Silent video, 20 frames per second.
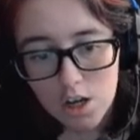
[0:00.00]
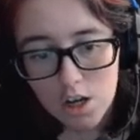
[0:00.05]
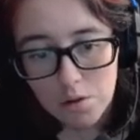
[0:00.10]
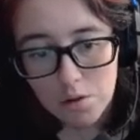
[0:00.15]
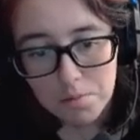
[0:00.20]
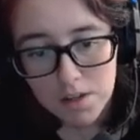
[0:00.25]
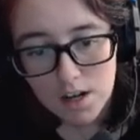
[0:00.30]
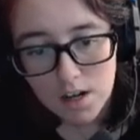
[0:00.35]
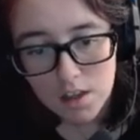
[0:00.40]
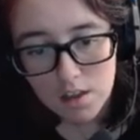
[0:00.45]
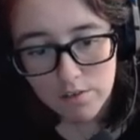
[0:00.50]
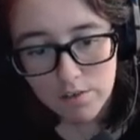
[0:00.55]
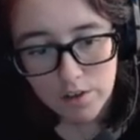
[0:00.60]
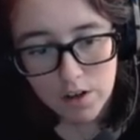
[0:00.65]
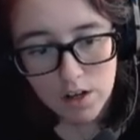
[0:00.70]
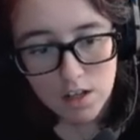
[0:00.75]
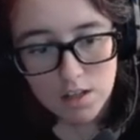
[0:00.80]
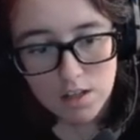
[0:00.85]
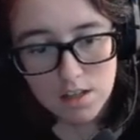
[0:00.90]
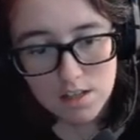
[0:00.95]
Hope that at the
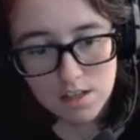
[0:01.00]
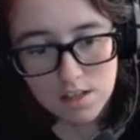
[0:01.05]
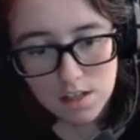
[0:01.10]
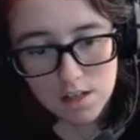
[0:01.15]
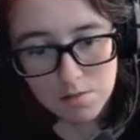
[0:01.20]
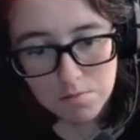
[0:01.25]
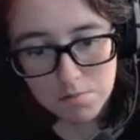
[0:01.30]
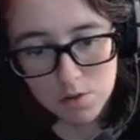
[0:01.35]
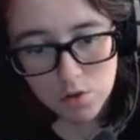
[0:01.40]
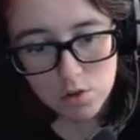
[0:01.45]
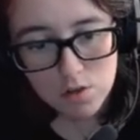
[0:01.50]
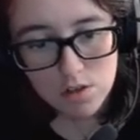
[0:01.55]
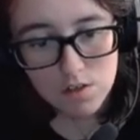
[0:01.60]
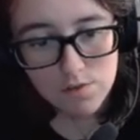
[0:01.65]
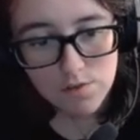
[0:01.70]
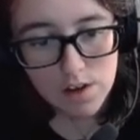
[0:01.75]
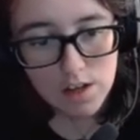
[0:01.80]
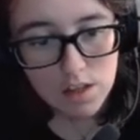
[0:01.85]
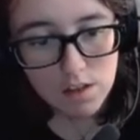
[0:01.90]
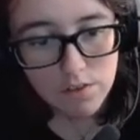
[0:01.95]
very least the young
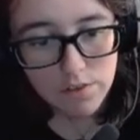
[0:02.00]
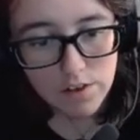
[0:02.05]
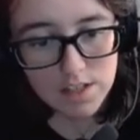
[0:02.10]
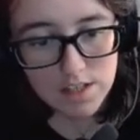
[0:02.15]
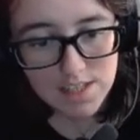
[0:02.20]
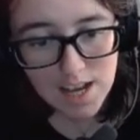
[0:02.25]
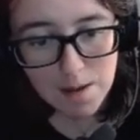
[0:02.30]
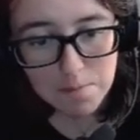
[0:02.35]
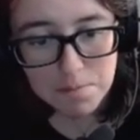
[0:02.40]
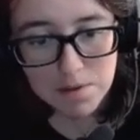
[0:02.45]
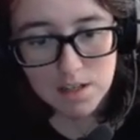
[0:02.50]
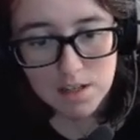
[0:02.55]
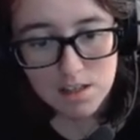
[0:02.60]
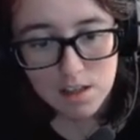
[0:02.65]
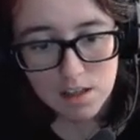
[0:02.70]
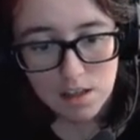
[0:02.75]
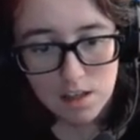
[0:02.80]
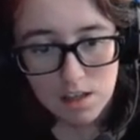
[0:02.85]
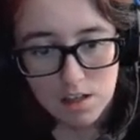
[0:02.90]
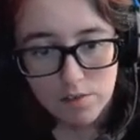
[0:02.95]
mistress finally finds
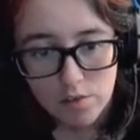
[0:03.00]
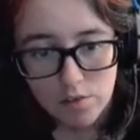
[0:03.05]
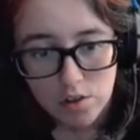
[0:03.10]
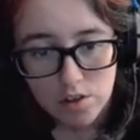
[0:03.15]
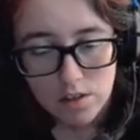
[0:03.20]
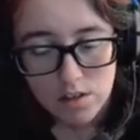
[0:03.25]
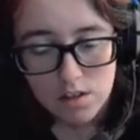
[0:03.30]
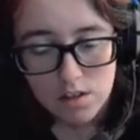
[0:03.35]
happiness at the end of all